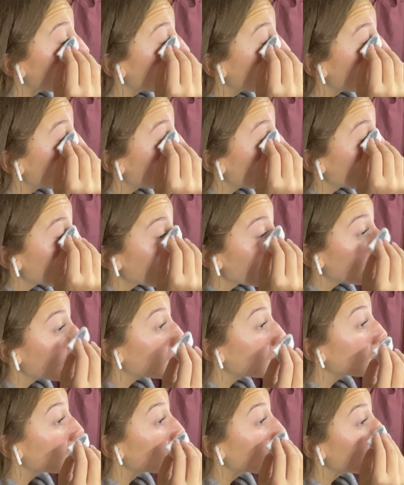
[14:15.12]
All right, it's 10
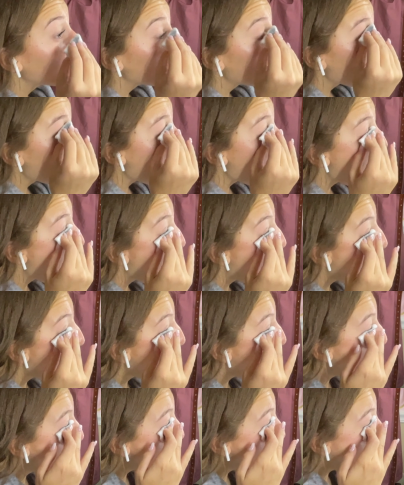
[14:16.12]
o'clock. We need to get ready to
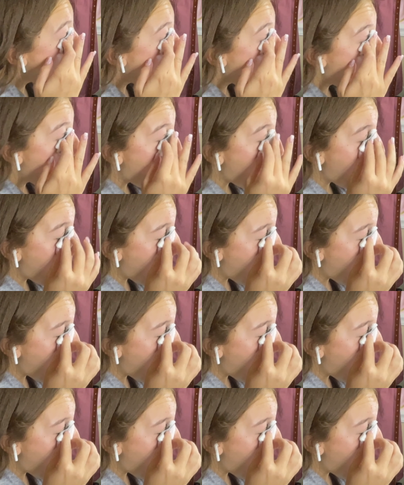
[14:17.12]
go to bed, okay?